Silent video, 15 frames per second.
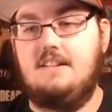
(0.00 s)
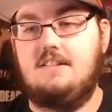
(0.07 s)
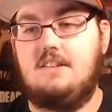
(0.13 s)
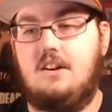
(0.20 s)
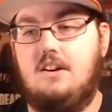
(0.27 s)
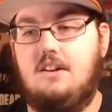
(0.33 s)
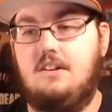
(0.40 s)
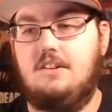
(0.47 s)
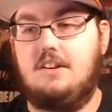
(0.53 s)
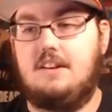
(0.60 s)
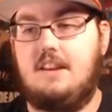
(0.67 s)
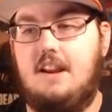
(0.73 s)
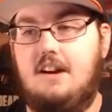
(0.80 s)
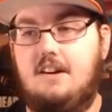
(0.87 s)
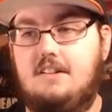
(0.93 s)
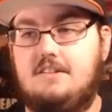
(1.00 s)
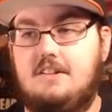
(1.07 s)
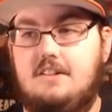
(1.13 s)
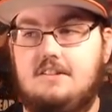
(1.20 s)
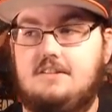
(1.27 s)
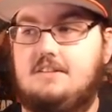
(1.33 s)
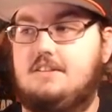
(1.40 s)
is all the
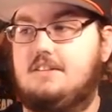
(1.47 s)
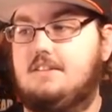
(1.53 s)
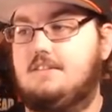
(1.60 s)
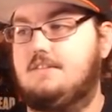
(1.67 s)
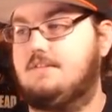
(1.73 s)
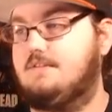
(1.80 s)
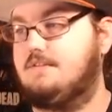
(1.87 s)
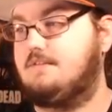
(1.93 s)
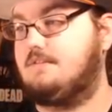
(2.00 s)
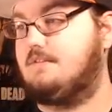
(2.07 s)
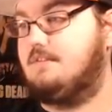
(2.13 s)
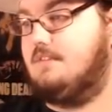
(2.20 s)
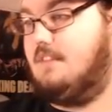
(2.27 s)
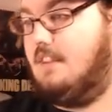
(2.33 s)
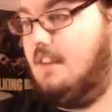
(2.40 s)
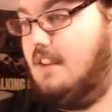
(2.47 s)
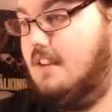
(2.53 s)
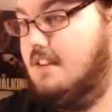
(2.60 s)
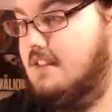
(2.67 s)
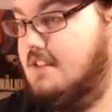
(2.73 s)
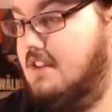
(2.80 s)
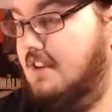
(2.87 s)
characters.
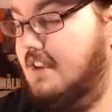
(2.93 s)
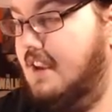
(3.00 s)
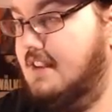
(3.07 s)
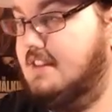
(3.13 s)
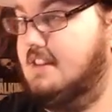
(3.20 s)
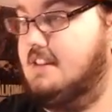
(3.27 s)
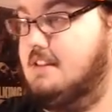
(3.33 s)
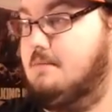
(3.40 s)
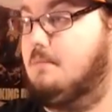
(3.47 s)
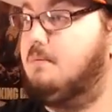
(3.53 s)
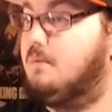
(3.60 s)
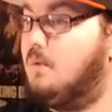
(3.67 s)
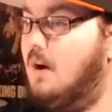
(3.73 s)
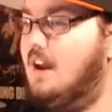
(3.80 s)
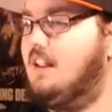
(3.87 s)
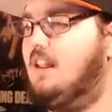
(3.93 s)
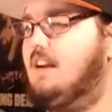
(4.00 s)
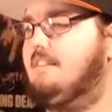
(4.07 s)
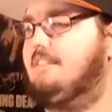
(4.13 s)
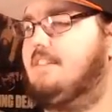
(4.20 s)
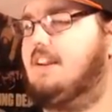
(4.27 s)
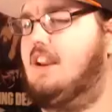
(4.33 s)
So yes, this is quite a
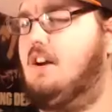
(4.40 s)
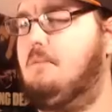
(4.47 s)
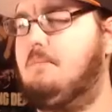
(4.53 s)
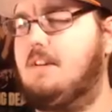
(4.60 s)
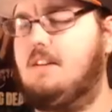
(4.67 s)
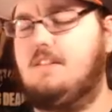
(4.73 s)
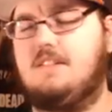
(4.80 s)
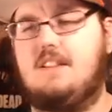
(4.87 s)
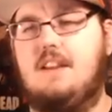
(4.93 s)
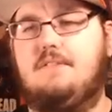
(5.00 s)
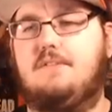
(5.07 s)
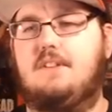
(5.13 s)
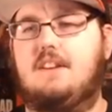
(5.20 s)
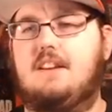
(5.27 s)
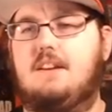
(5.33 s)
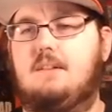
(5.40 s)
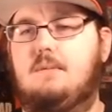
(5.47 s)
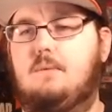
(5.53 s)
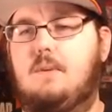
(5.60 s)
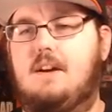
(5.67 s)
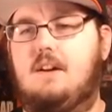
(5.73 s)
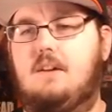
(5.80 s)
long video, but it was definitely,
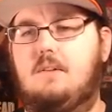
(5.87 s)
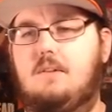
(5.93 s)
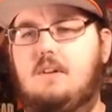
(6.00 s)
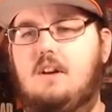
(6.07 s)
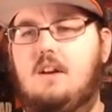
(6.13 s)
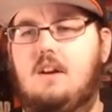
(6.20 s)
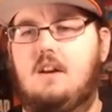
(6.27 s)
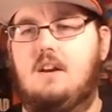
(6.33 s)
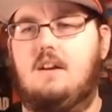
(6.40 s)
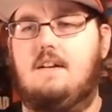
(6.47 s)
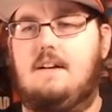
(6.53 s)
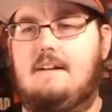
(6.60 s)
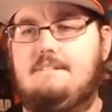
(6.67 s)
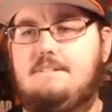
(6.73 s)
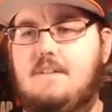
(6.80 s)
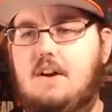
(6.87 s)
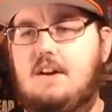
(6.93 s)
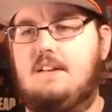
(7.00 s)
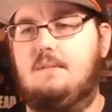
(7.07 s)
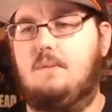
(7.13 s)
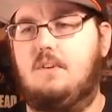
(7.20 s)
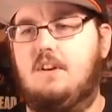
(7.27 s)
well, a
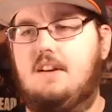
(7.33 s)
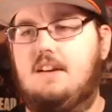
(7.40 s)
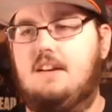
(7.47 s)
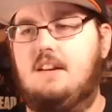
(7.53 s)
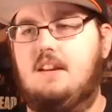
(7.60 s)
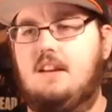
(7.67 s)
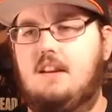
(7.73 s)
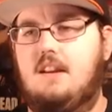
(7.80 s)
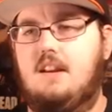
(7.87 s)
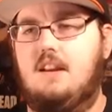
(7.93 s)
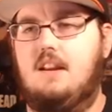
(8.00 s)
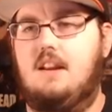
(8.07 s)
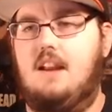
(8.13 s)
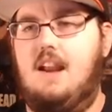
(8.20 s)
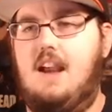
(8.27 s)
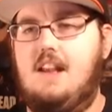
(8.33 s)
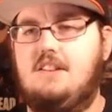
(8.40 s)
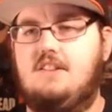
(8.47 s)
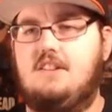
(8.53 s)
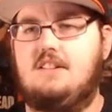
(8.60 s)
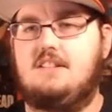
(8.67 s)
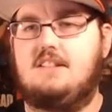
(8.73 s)
fun one. As
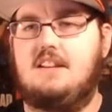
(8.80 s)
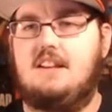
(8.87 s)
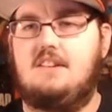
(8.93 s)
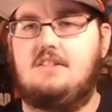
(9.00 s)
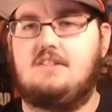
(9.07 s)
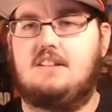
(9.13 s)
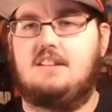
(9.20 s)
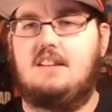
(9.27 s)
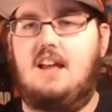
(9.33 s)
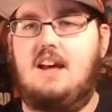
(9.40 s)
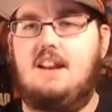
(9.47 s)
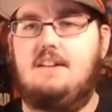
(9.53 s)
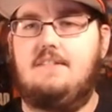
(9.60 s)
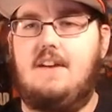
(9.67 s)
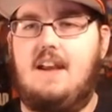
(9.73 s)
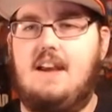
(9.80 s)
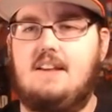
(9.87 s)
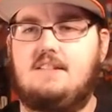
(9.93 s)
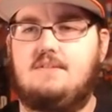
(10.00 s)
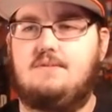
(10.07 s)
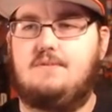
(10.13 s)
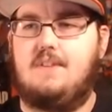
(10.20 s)
you can see, there's a lot of
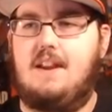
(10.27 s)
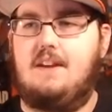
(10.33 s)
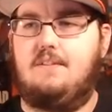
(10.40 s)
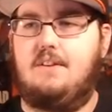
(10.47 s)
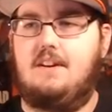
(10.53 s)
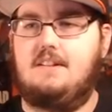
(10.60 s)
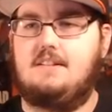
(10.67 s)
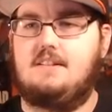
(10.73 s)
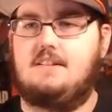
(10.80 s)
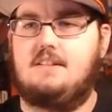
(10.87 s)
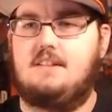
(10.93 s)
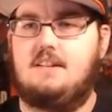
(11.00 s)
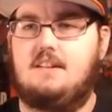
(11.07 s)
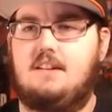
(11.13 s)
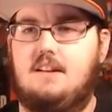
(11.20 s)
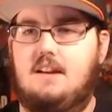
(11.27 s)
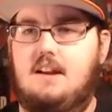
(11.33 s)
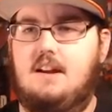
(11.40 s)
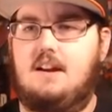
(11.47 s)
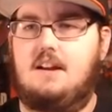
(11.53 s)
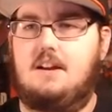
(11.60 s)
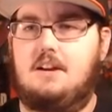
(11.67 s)
S favorites.
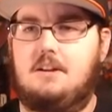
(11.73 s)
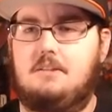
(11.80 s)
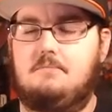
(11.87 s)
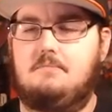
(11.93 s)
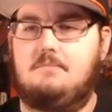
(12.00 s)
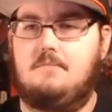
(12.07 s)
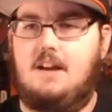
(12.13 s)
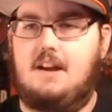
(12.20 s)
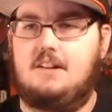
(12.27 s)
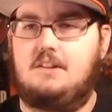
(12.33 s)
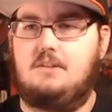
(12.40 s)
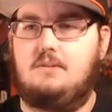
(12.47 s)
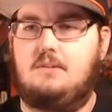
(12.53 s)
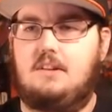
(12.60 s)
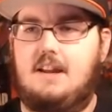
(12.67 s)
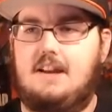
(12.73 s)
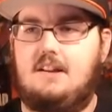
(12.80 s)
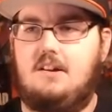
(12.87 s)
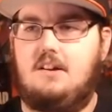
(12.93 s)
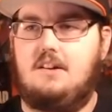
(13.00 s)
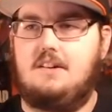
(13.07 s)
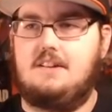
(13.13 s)
I do like
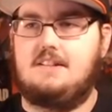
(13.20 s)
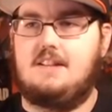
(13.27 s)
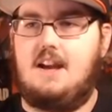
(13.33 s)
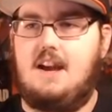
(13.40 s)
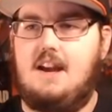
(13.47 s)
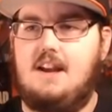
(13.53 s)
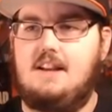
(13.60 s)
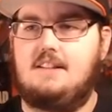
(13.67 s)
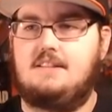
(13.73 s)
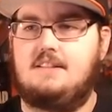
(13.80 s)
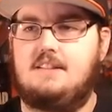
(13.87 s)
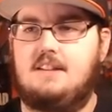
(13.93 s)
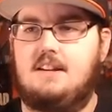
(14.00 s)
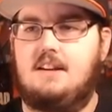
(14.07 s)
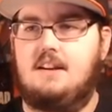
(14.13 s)
all these guys.